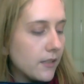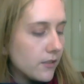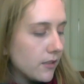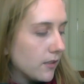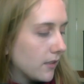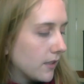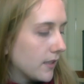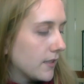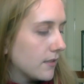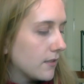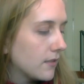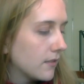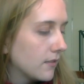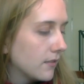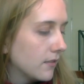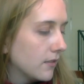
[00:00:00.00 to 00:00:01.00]
she
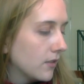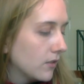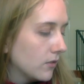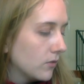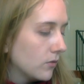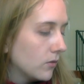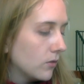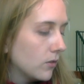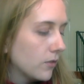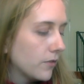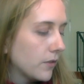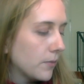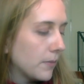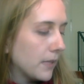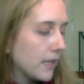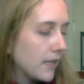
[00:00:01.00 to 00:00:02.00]
lines all of
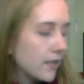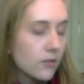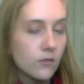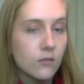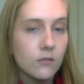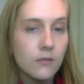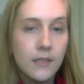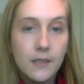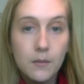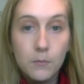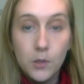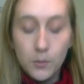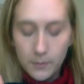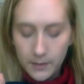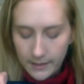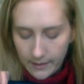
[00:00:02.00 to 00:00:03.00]
her bags, or at the
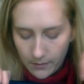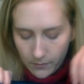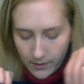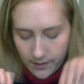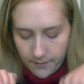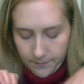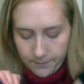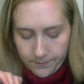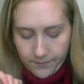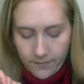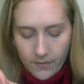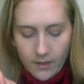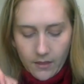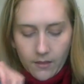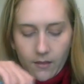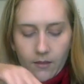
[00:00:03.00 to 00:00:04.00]
moment anyway.
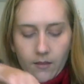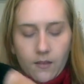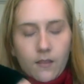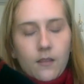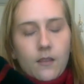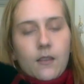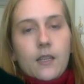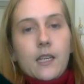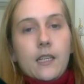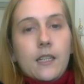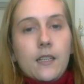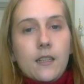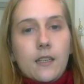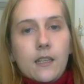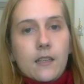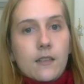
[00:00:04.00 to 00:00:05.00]
And
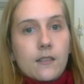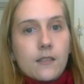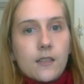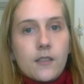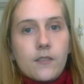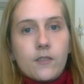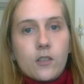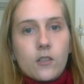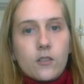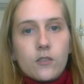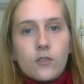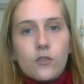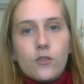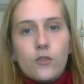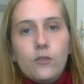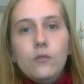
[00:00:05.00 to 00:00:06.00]
in here I've got
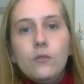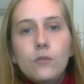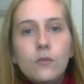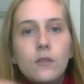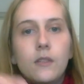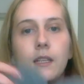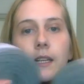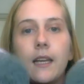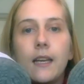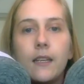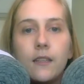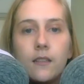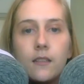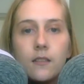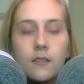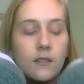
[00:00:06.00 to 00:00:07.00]
2
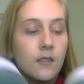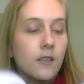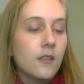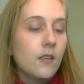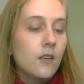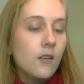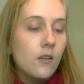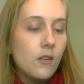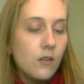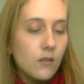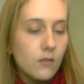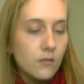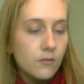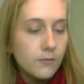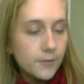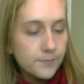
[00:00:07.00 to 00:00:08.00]
cakes
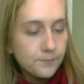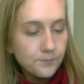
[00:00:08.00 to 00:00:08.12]
of,